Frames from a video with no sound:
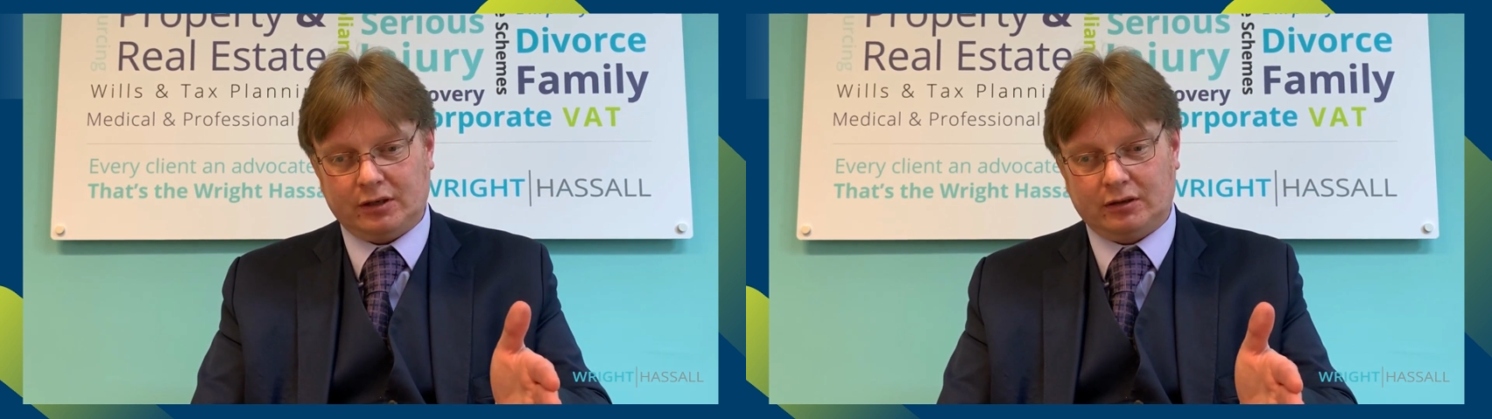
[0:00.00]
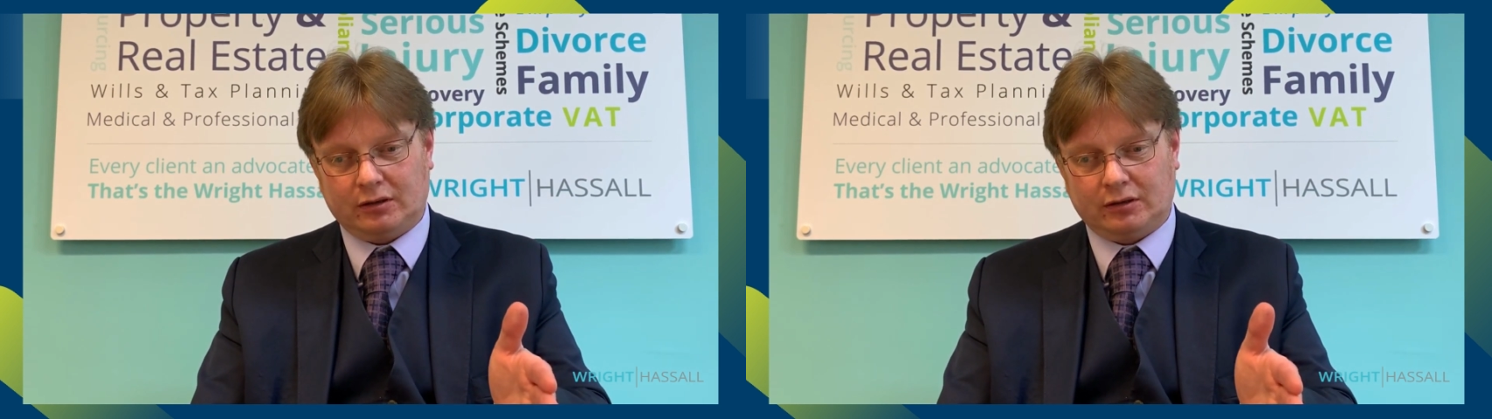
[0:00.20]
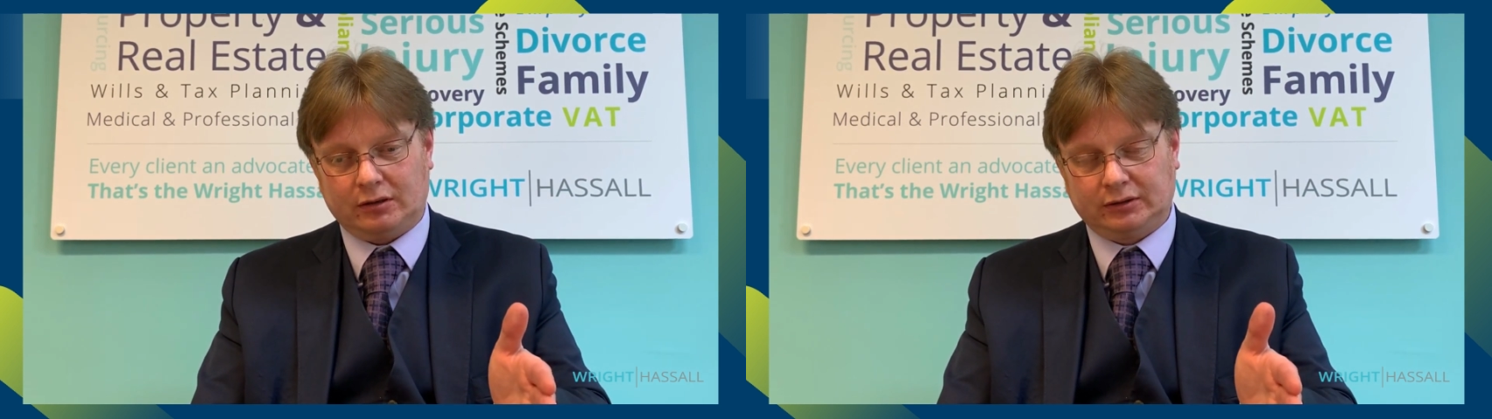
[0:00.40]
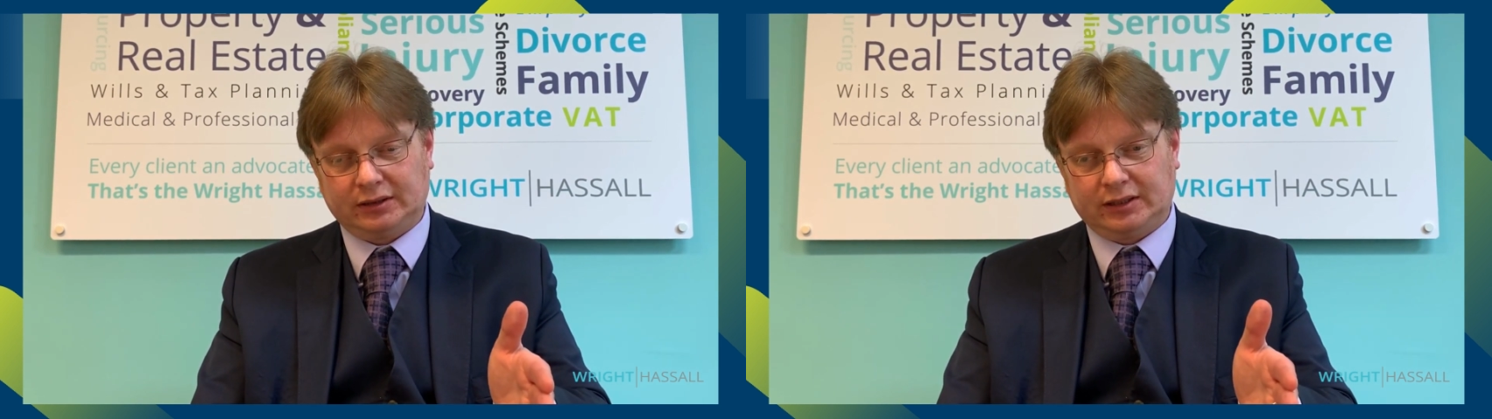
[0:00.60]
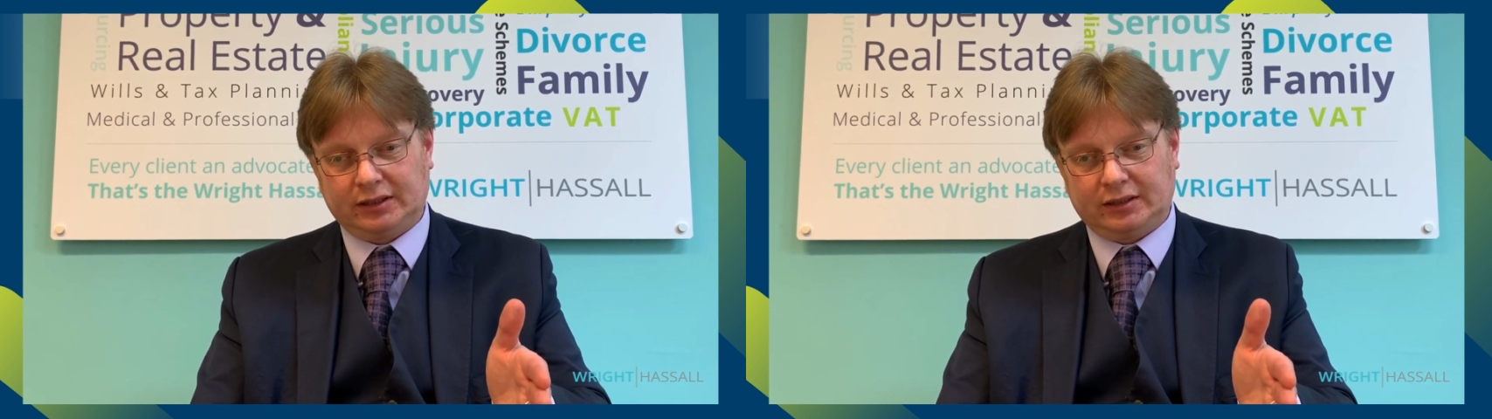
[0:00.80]
are
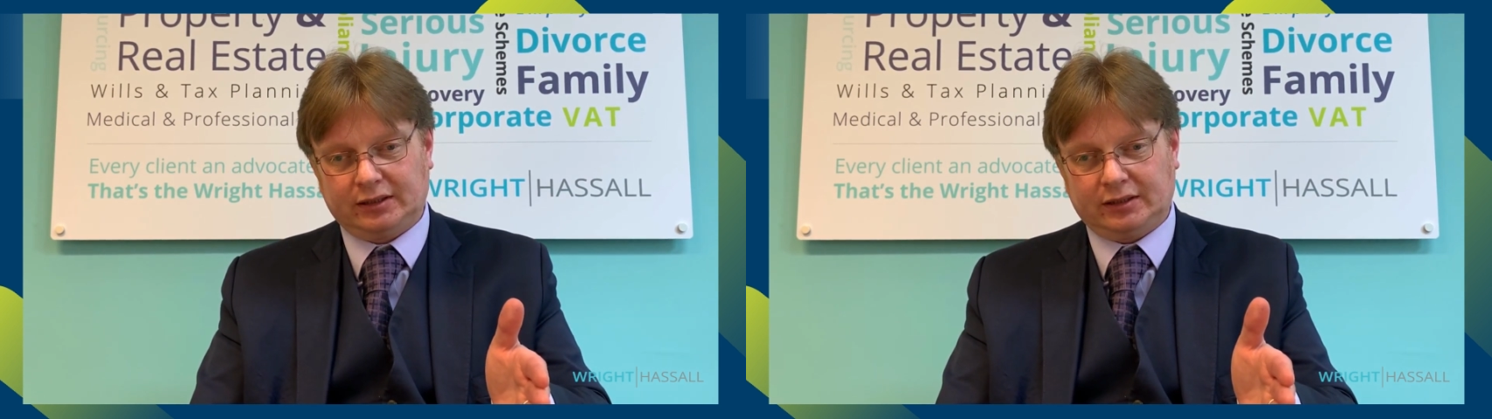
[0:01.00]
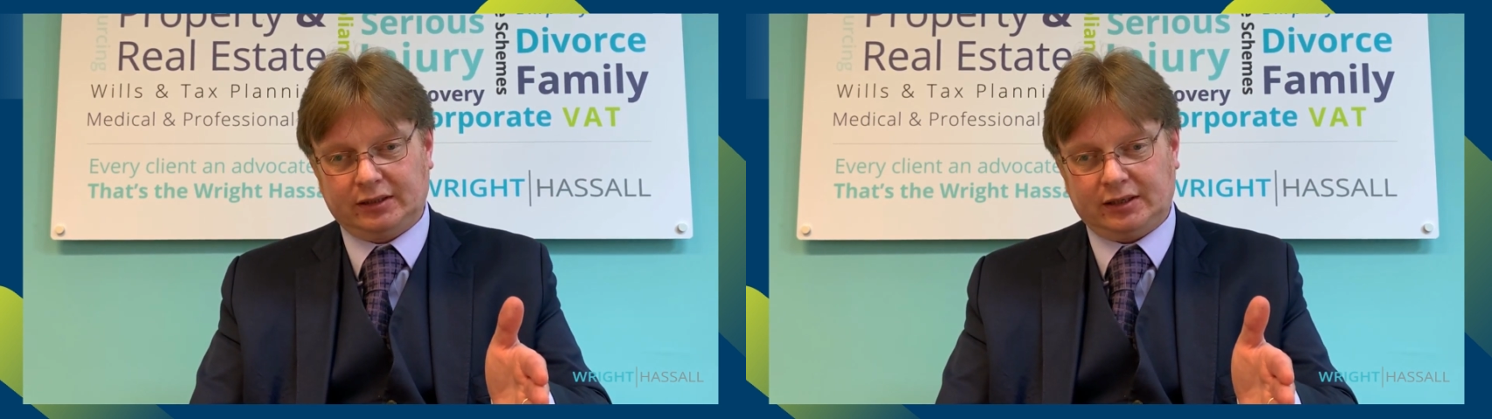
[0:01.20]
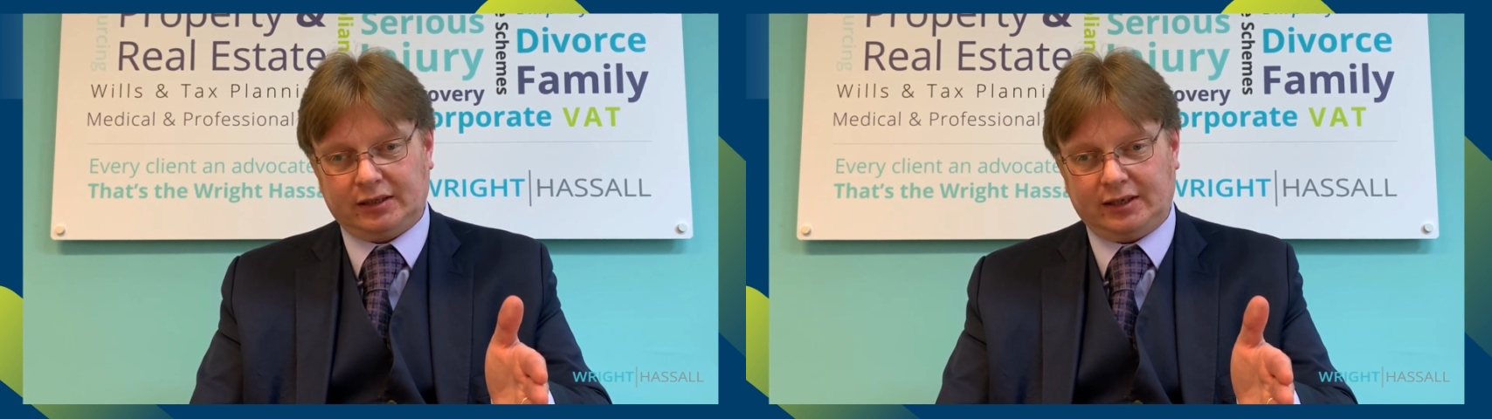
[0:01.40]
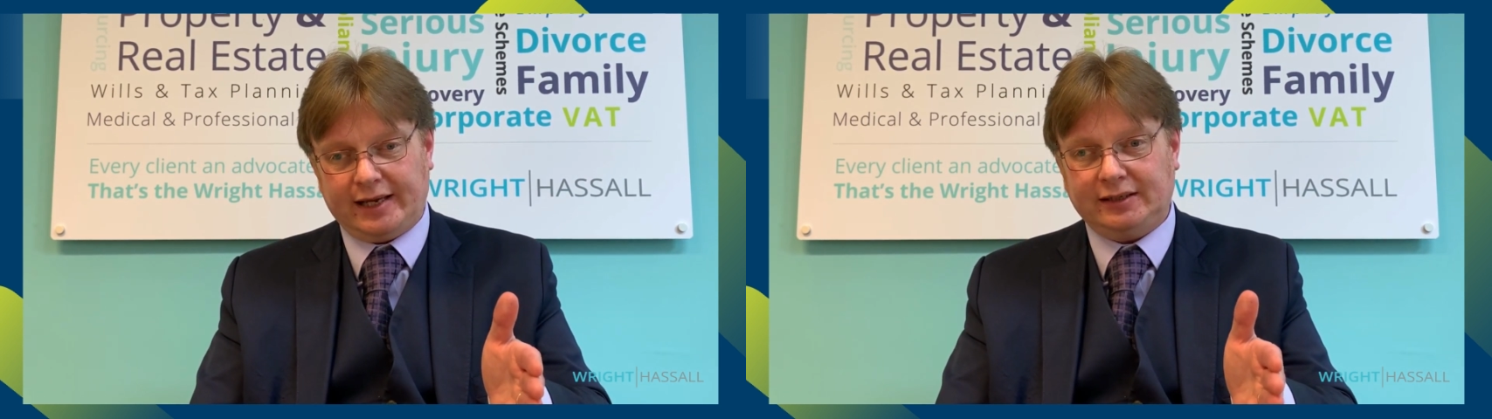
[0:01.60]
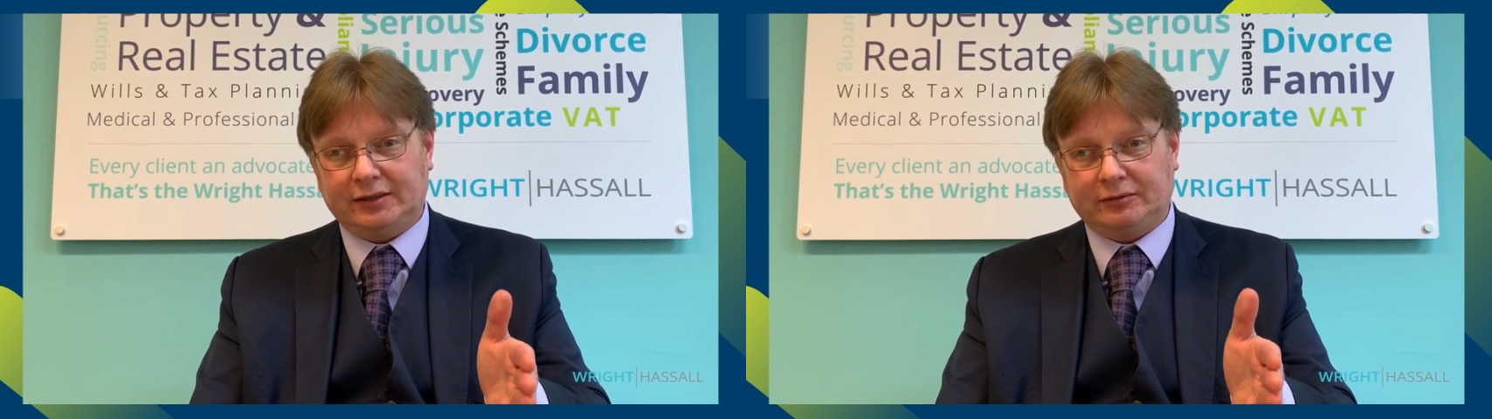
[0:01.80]

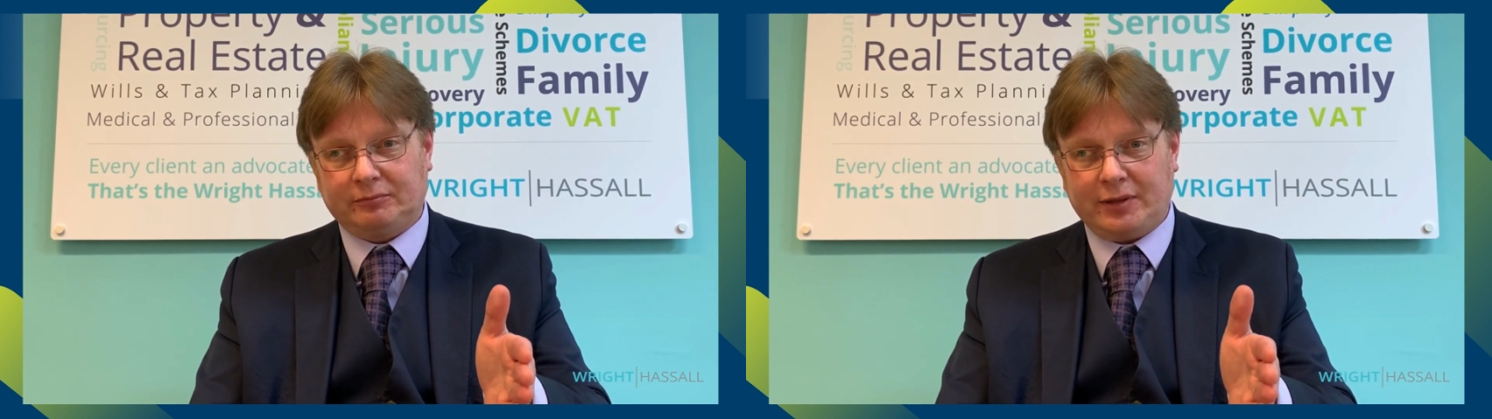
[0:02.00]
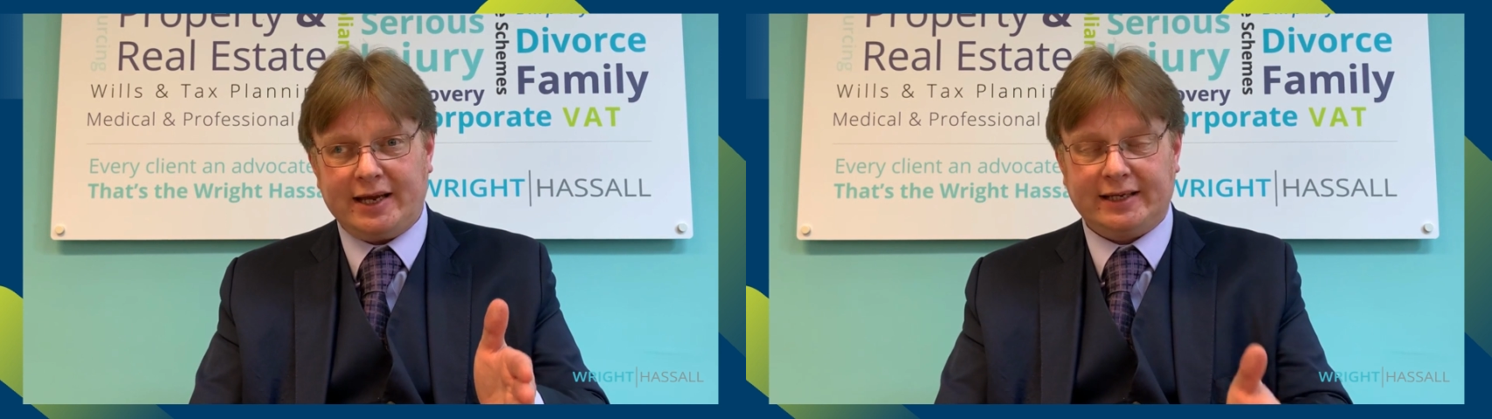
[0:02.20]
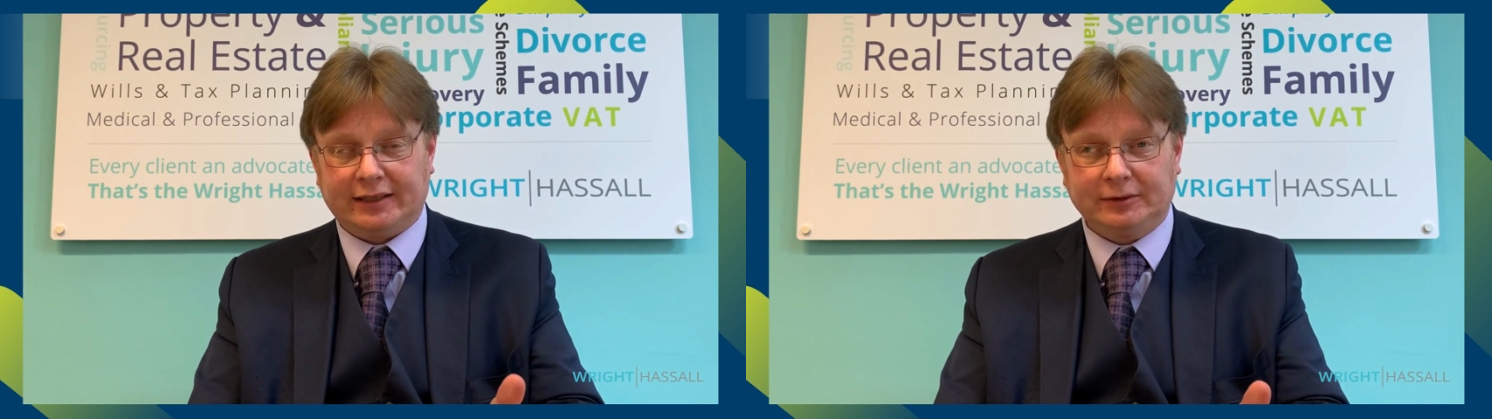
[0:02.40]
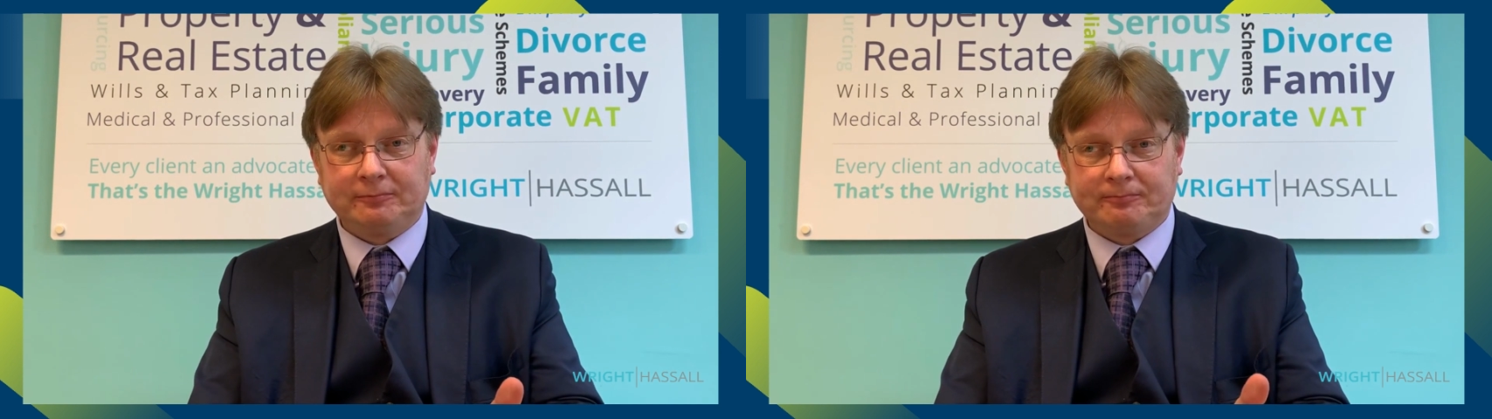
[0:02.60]
late paying,